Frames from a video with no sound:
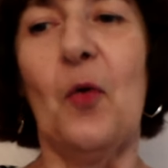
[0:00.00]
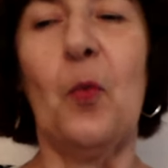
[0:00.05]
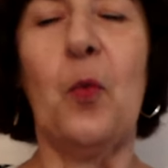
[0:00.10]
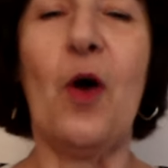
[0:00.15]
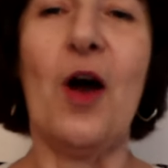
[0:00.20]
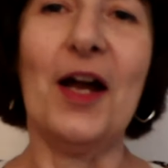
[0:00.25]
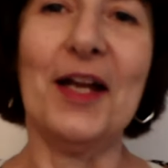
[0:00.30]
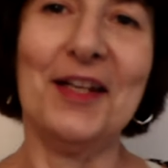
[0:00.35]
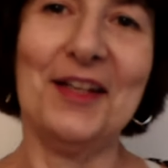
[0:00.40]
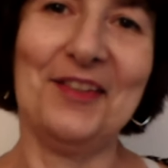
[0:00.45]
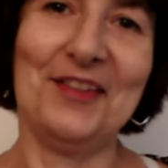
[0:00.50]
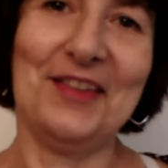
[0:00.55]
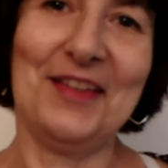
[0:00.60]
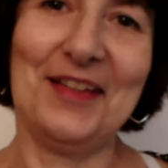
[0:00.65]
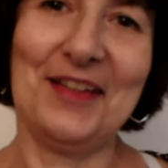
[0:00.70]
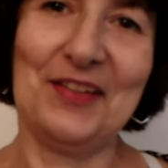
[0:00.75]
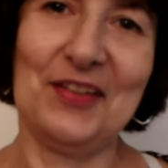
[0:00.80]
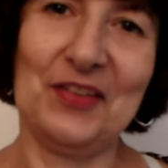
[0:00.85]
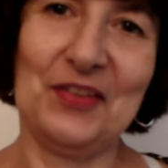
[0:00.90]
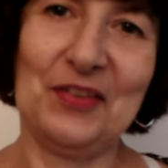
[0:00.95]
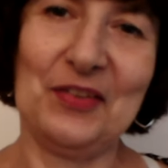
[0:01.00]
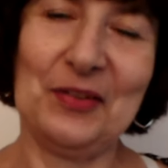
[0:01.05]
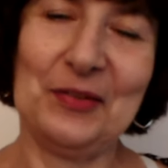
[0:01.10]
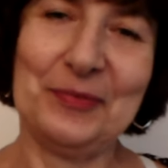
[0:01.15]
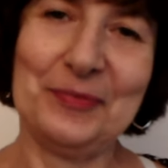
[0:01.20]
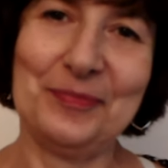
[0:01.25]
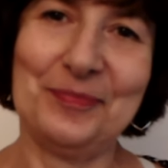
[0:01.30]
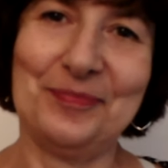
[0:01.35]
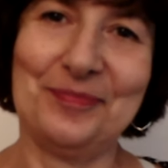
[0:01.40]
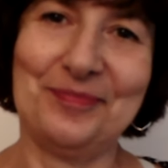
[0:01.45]
Why is this?
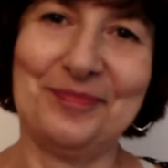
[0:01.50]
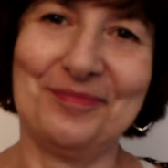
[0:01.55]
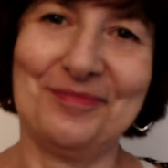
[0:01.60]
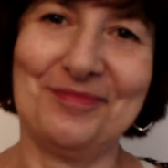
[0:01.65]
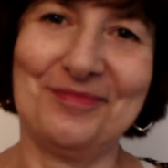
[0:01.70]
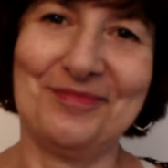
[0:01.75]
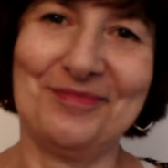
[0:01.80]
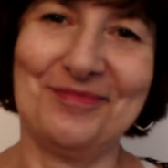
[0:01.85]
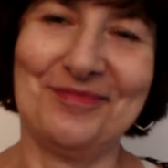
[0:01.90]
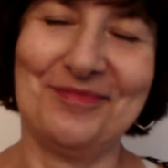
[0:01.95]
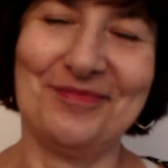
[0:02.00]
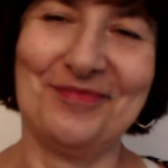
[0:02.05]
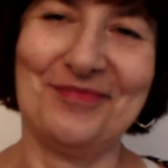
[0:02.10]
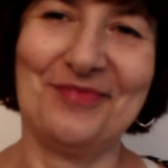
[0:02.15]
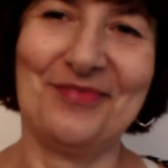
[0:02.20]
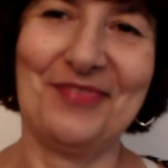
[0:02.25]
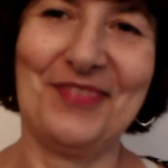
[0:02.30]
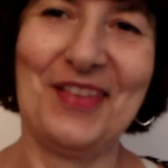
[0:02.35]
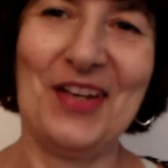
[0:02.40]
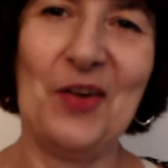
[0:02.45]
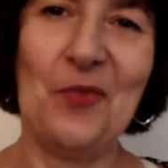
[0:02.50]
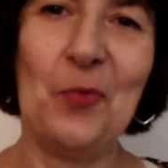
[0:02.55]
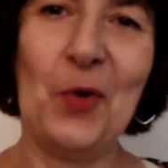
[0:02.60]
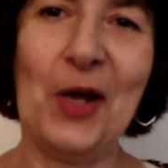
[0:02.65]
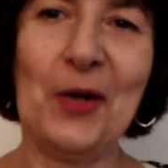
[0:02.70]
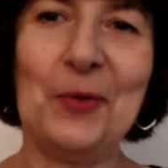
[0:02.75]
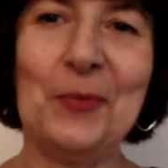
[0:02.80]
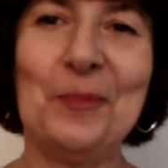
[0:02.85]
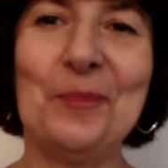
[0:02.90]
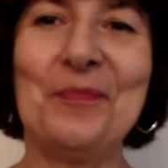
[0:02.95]

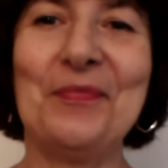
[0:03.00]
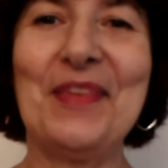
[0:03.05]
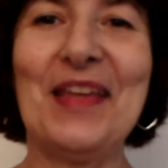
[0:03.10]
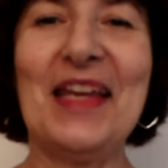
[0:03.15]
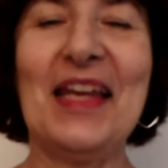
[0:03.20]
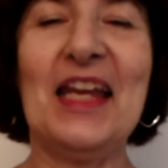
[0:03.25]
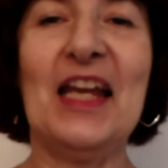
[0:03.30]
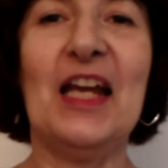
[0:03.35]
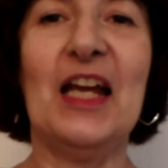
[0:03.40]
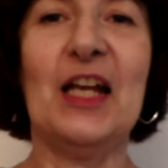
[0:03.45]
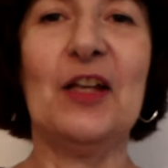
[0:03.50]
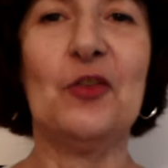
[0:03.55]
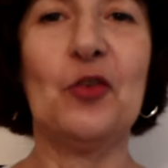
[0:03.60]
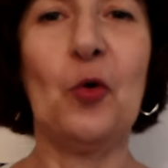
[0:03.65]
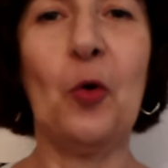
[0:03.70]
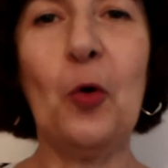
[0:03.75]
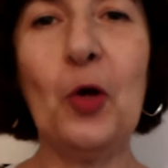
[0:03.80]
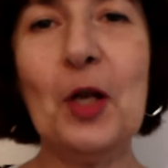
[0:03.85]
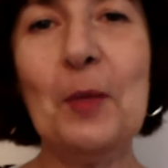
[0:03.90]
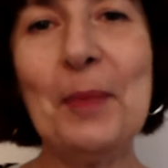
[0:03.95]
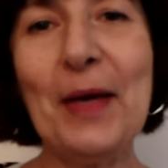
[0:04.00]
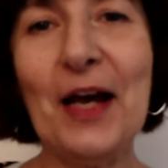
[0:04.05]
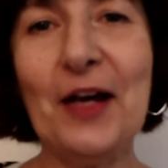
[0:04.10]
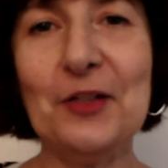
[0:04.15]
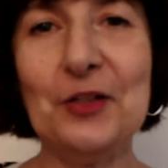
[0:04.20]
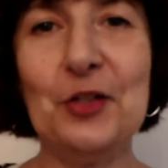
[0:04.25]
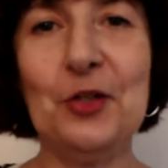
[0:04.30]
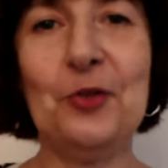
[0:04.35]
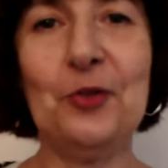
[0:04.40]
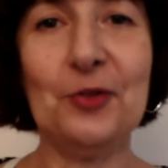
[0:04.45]
Well, it's all
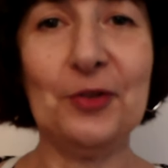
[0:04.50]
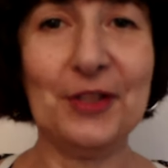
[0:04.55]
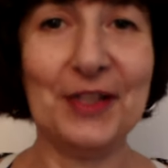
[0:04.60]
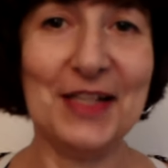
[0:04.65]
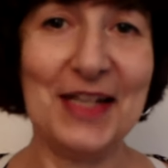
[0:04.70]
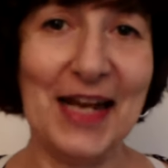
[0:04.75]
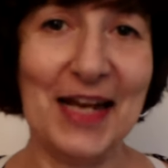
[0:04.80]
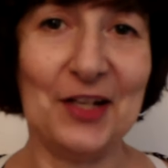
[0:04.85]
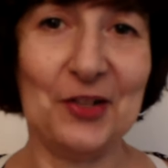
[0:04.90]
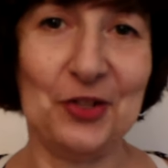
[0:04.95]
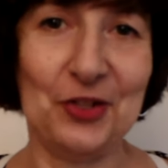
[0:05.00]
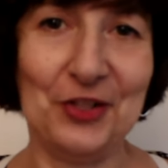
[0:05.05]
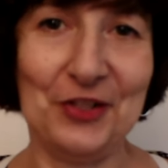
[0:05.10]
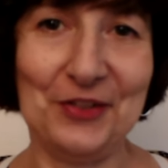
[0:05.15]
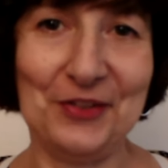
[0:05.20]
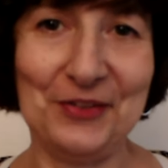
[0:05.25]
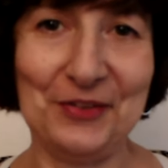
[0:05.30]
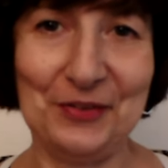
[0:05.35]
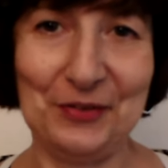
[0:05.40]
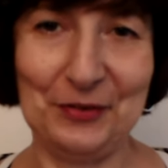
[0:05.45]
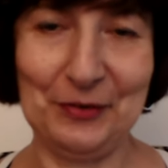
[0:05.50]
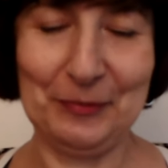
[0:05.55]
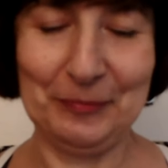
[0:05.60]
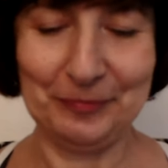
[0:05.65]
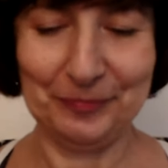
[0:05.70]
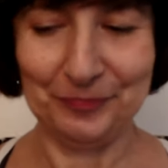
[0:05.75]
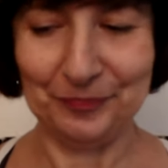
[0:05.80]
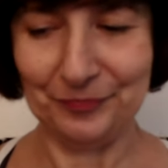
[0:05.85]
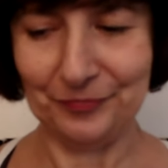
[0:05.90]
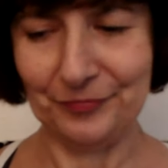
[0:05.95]
about neural connections.
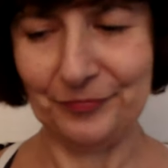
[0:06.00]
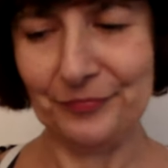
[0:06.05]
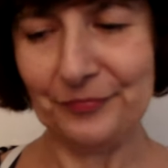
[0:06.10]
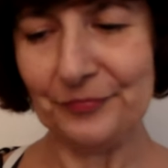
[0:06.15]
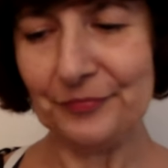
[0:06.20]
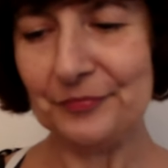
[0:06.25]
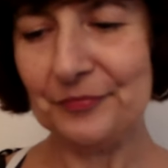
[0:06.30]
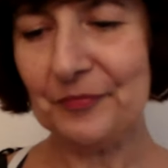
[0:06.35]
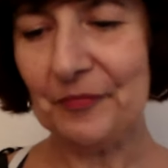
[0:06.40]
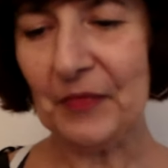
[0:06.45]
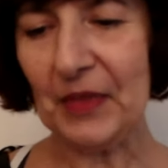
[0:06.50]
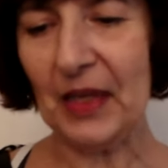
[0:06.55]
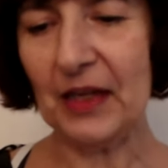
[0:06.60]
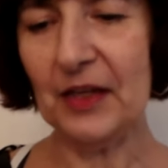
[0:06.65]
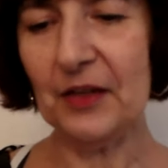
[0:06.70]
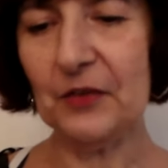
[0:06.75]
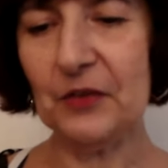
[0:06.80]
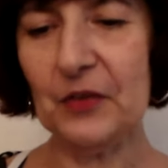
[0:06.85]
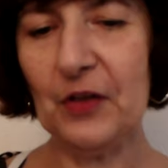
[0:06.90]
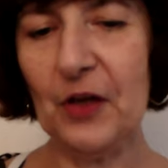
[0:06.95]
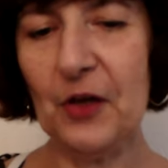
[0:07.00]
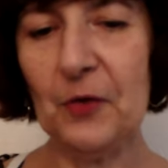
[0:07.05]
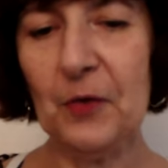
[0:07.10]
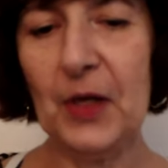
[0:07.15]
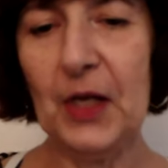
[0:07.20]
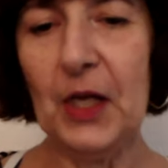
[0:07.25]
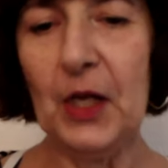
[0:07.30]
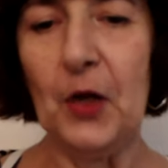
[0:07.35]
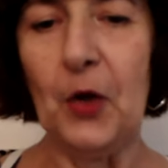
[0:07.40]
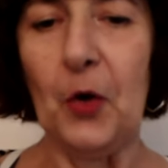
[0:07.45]
So
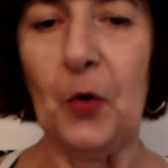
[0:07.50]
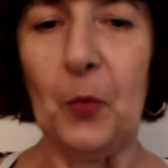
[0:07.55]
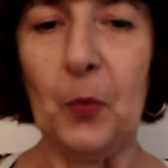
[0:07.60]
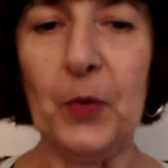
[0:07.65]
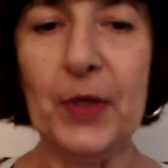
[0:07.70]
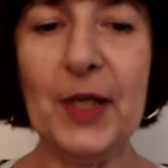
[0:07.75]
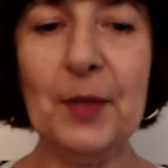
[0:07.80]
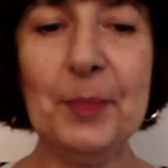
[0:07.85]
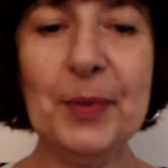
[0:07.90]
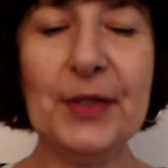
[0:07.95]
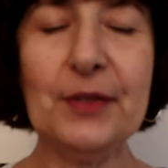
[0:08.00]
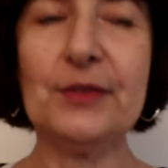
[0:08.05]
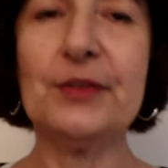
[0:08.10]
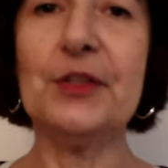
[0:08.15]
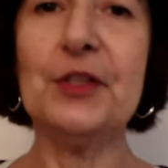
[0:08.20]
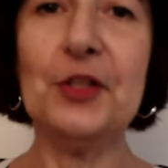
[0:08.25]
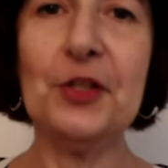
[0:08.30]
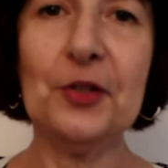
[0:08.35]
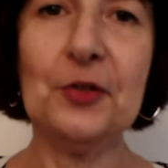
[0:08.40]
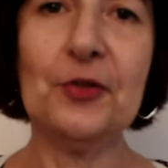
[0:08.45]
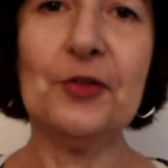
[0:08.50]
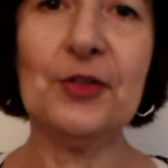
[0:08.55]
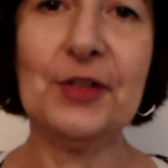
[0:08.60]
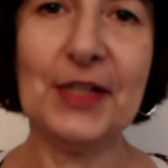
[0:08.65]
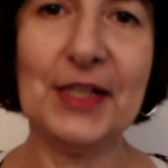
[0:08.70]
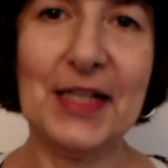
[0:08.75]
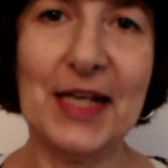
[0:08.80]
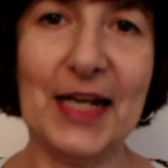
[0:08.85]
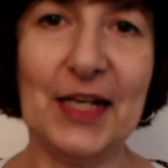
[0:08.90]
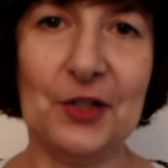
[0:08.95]
we build neural
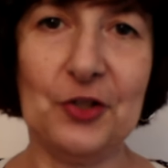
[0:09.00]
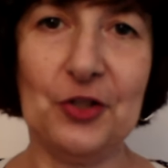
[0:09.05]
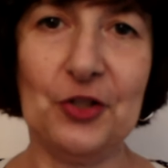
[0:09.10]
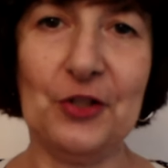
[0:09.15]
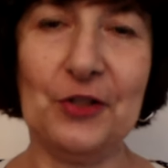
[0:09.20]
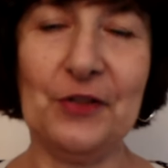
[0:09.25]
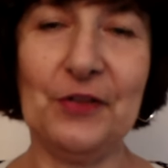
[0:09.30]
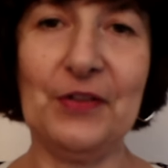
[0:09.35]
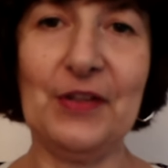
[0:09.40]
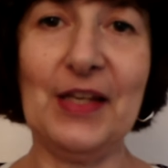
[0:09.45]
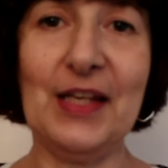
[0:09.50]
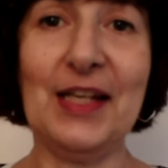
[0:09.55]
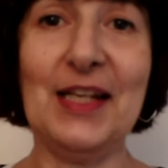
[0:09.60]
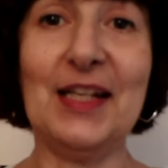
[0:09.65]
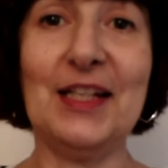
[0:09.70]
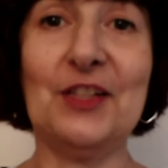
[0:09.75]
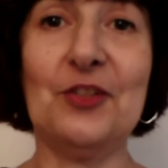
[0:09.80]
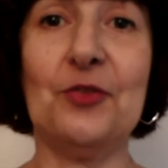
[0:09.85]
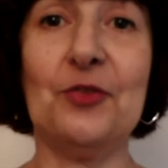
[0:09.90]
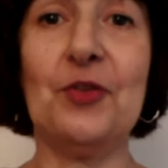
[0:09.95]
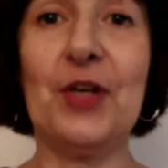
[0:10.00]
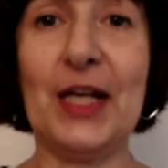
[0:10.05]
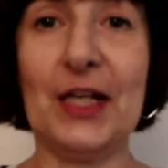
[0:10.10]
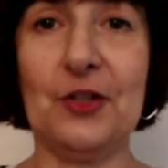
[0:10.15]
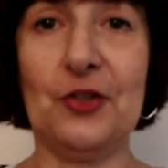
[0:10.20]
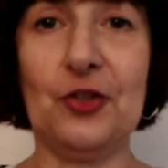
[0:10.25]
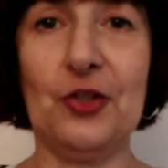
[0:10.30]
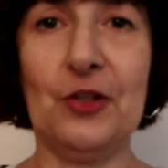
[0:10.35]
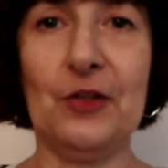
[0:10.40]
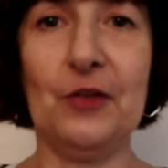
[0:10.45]
connections in a
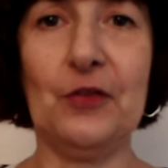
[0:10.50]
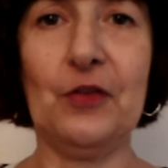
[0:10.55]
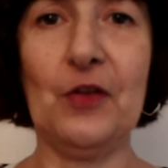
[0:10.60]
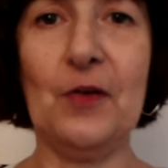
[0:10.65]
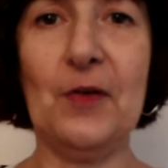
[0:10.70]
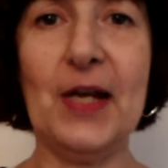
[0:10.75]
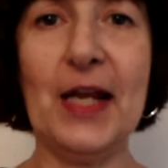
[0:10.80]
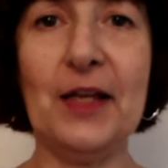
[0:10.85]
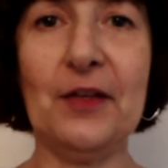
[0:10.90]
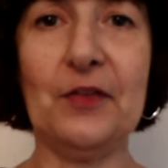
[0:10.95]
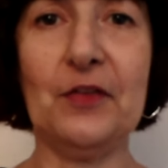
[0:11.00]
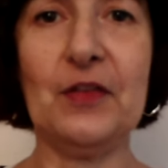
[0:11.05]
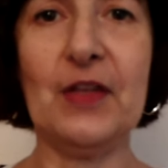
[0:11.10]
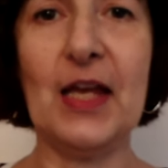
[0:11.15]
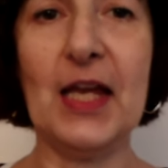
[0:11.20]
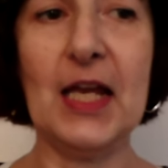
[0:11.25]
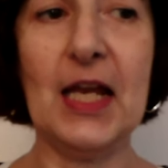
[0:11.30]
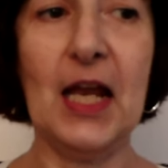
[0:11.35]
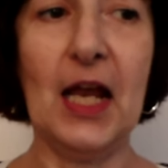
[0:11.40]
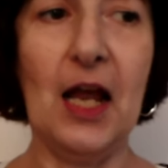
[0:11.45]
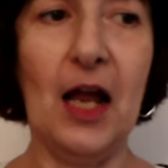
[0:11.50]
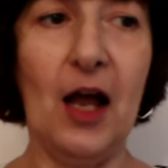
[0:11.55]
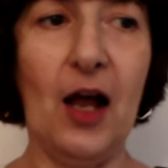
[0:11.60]
direction. So let's say